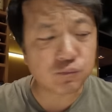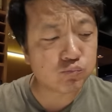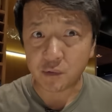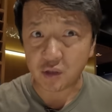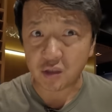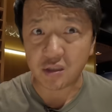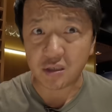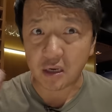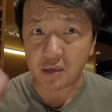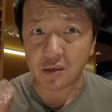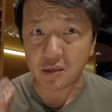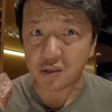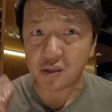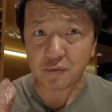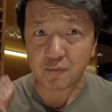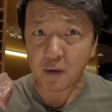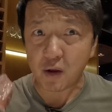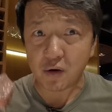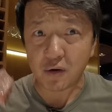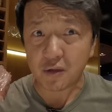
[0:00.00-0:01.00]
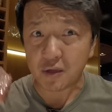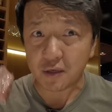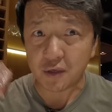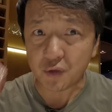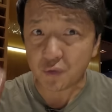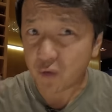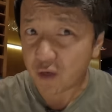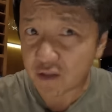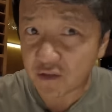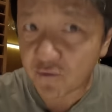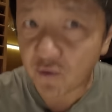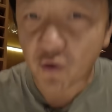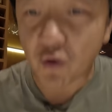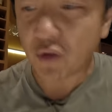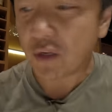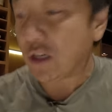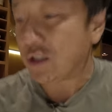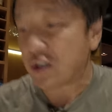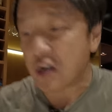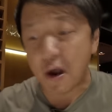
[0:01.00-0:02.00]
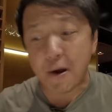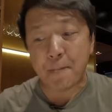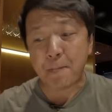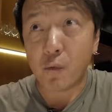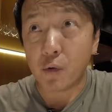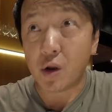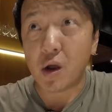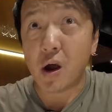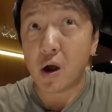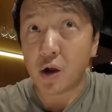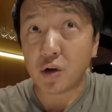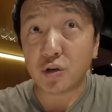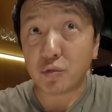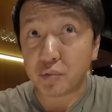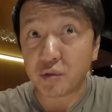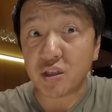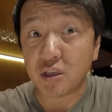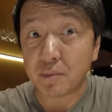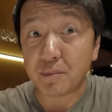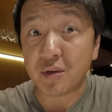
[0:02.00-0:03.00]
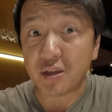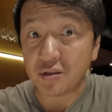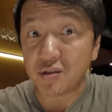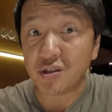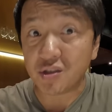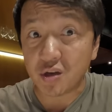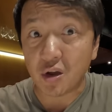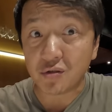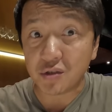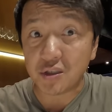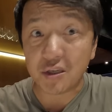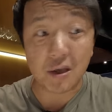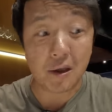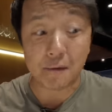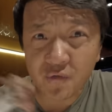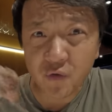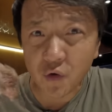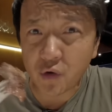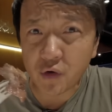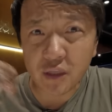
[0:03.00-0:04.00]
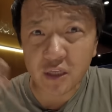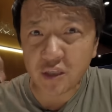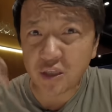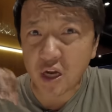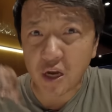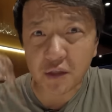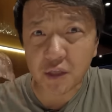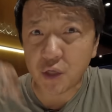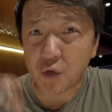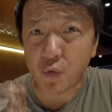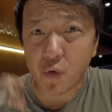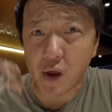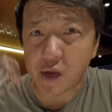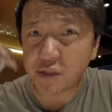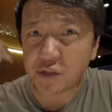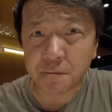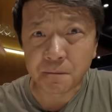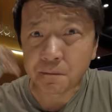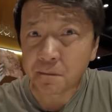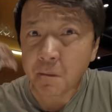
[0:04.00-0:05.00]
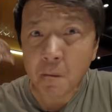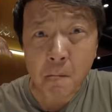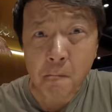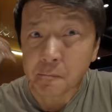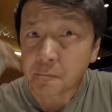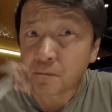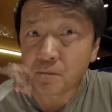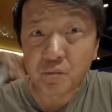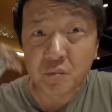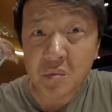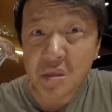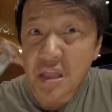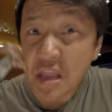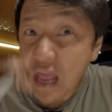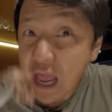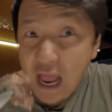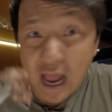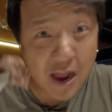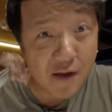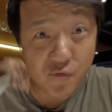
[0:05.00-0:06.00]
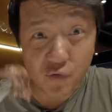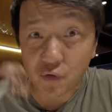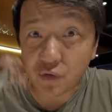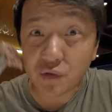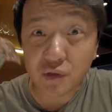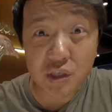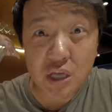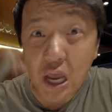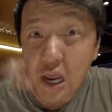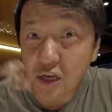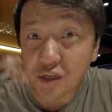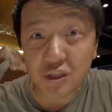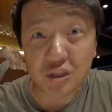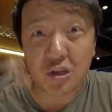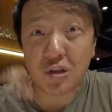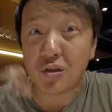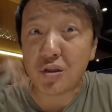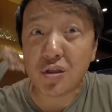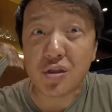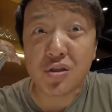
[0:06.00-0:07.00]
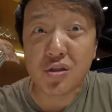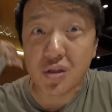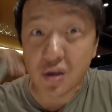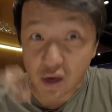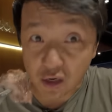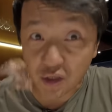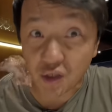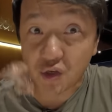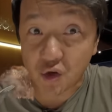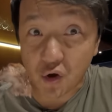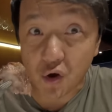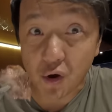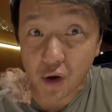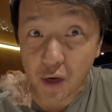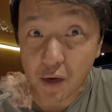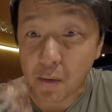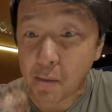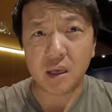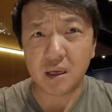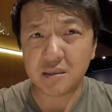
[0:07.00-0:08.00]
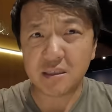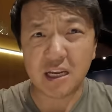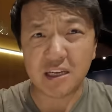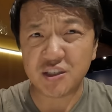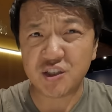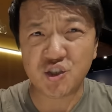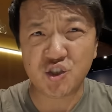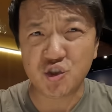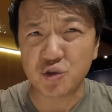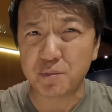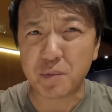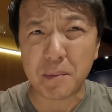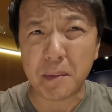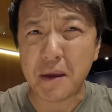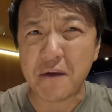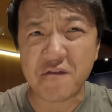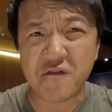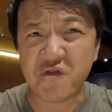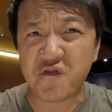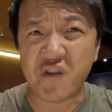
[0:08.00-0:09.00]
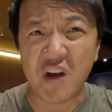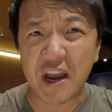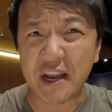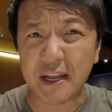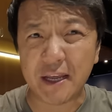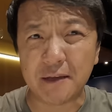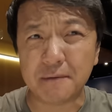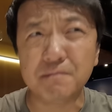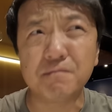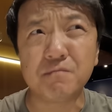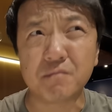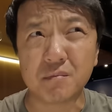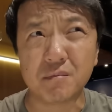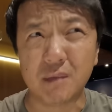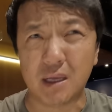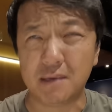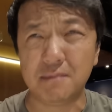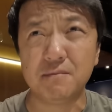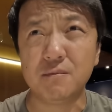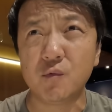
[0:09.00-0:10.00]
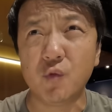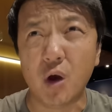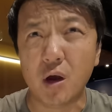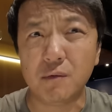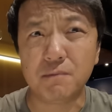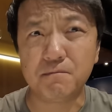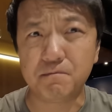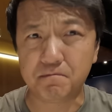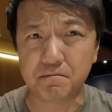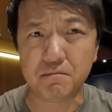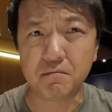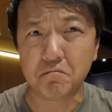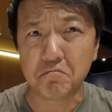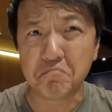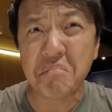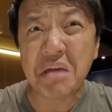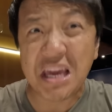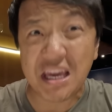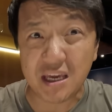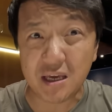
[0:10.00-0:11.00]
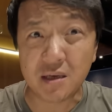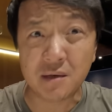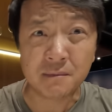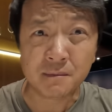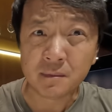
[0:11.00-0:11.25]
To say this is better than the US Fogo de Chão would 100% be insulting it. Fogo de Chão in the US, never tasted this good. It's like Superman fighting, like, well, me.